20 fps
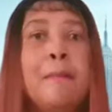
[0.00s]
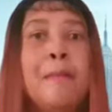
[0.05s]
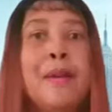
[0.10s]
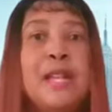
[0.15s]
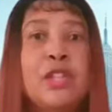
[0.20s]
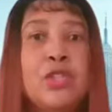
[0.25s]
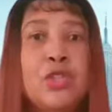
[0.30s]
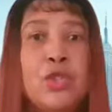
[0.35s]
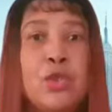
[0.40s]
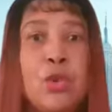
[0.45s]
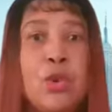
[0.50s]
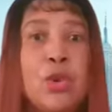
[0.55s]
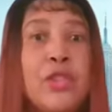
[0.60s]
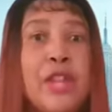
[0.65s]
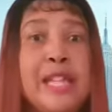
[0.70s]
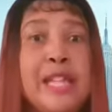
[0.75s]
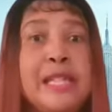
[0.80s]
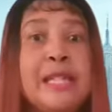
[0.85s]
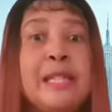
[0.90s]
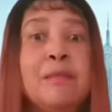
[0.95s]
Make sure
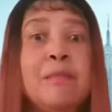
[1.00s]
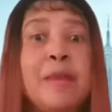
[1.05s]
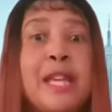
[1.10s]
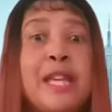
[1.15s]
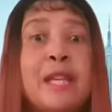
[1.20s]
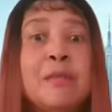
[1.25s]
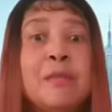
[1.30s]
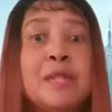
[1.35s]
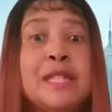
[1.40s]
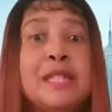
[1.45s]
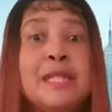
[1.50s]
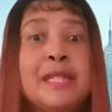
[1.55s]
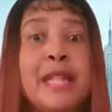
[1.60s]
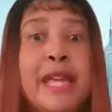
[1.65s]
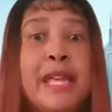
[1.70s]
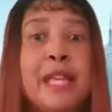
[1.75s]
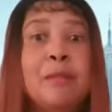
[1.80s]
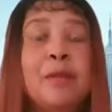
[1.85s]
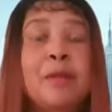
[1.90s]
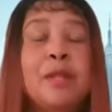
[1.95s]
they didn't make a
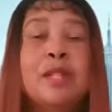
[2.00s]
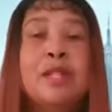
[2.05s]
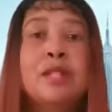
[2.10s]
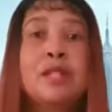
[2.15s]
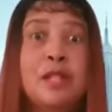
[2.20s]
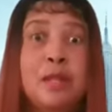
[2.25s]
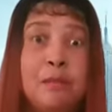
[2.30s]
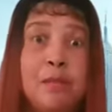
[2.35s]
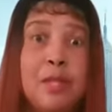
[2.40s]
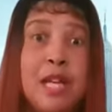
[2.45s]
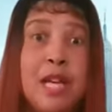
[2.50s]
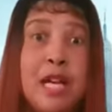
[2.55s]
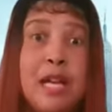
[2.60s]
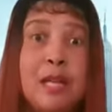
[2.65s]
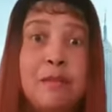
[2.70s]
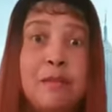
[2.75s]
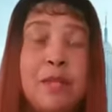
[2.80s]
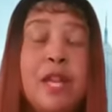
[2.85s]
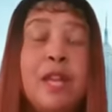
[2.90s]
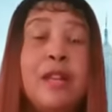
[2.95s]
mistake because
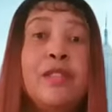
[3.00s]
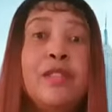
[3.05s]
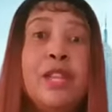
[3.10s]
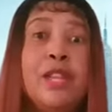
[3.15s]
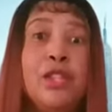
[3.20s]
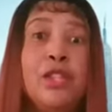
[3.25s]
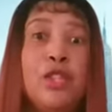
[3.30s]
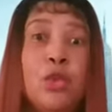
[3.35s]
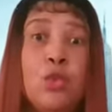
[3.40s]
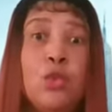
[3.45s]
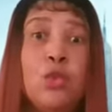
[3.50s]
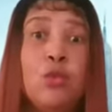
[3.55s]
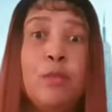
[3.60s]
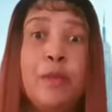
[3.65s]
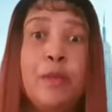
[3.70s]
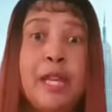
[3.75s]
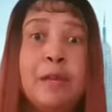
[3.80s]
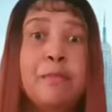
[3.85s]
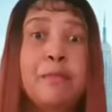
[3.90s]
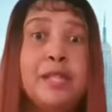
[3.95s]
sometimes they do
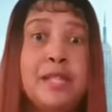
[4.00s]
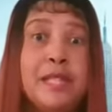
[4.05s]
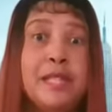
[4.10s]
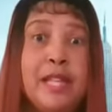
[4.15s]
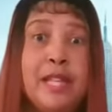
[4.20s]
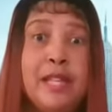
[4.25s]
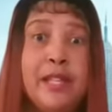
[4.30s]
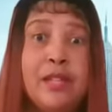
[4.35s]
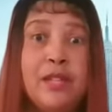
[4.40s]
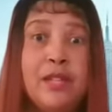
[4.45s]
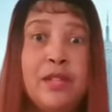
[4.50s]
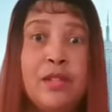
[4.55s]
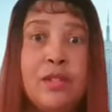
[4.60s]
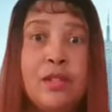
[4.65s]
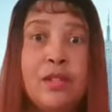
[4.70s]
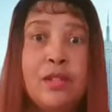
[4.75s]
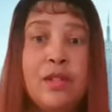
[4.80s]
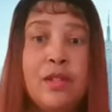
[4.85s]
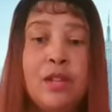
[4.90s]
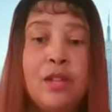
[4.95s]
make mistakes.
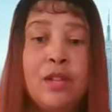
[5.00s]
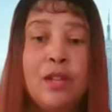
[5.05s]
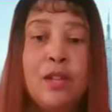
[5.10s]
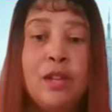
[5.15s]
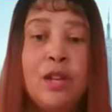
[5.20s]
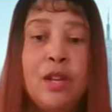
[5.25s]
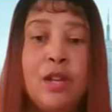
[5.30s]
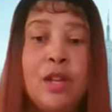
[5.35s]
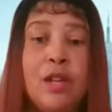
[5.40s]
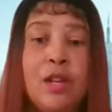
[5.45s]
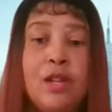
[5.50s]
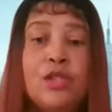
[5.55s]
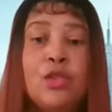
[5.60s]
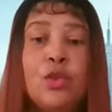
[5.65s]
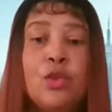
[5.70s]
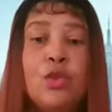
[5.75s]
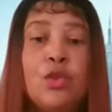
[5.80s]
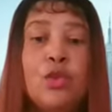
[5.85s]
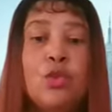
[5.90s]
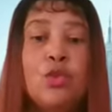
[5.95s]

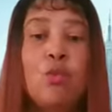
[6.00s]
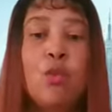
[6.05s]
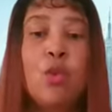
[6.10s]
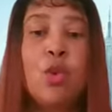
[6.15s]
So you